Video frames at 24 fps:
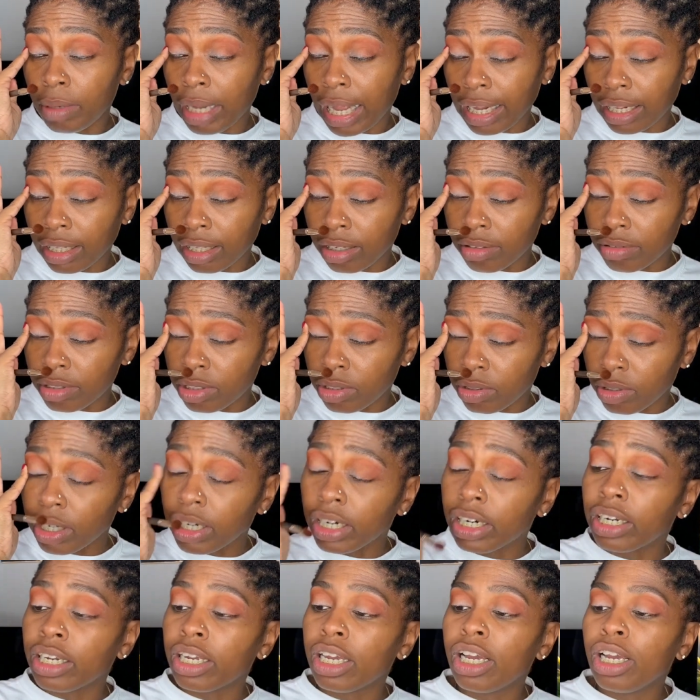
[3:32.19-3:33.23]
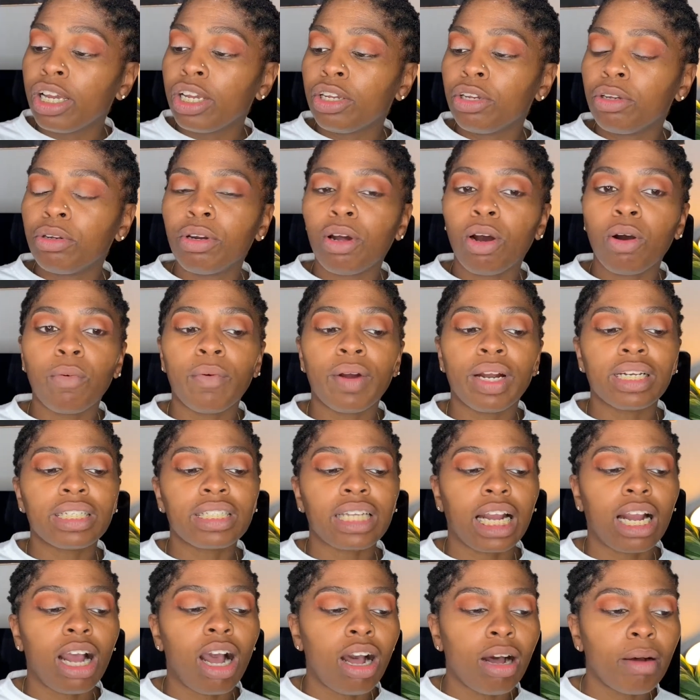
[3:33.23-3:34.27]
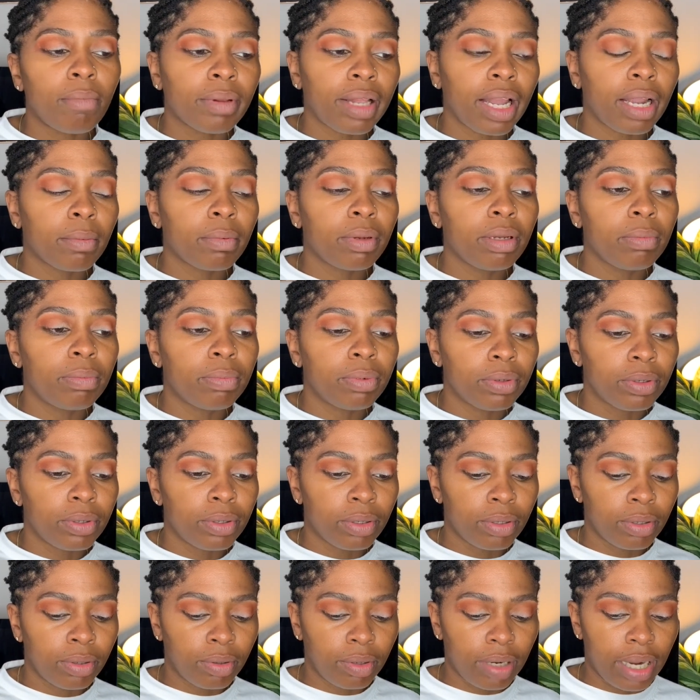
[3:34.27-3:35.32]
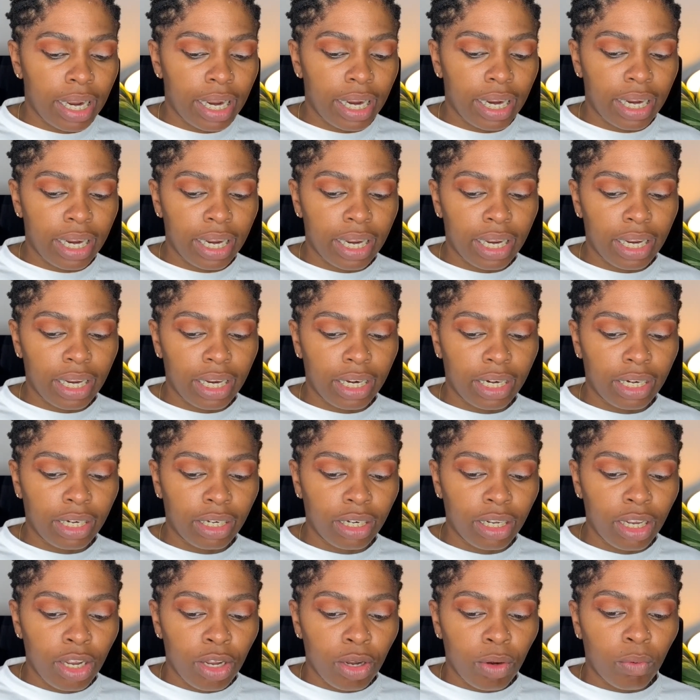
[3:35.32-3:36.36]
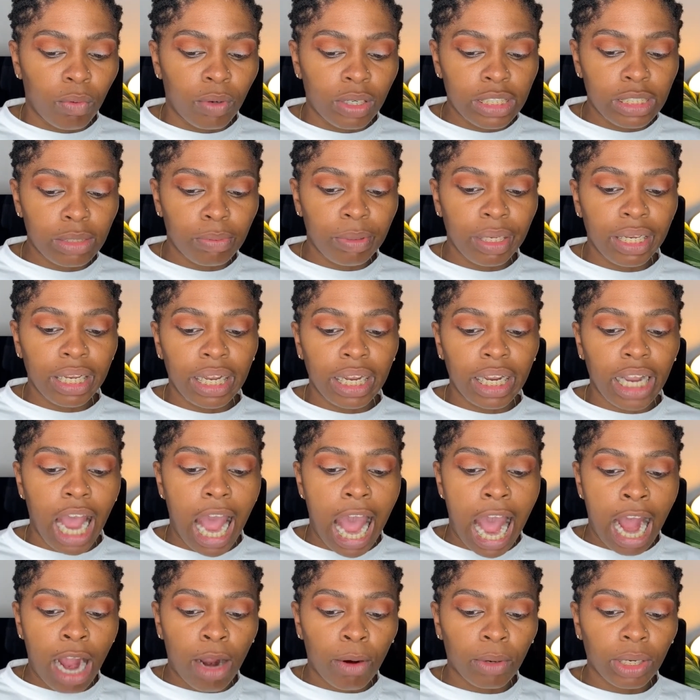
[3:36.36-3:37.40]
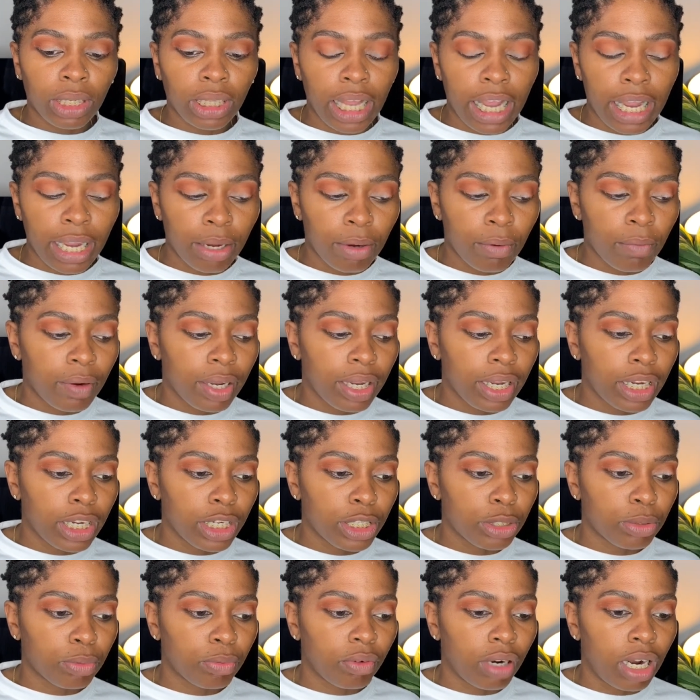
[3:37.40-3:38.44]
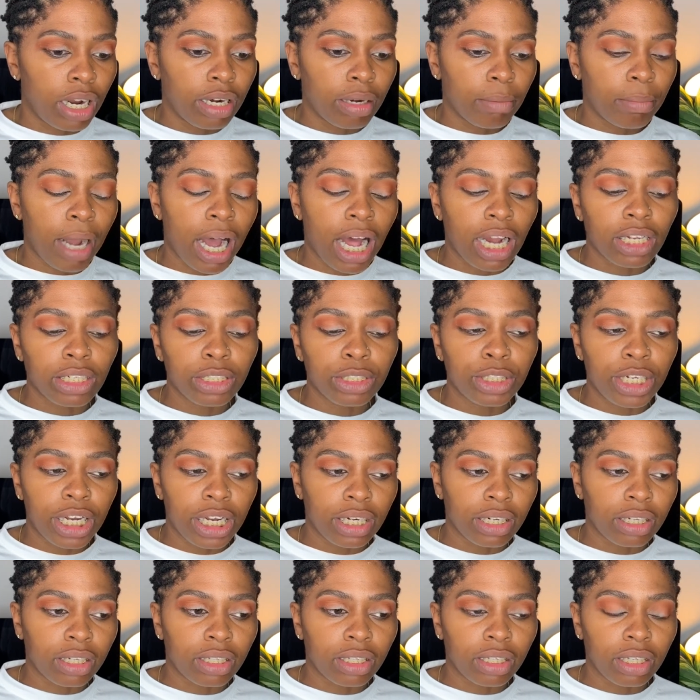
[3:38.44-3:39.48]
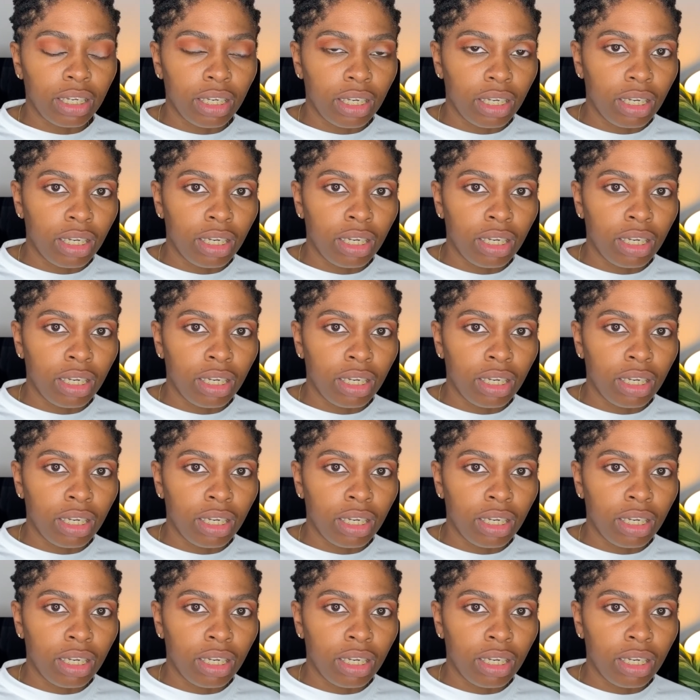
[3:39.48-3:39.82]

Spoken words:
love story, you know, where it's like all black people and we're speaking our language unapologetically.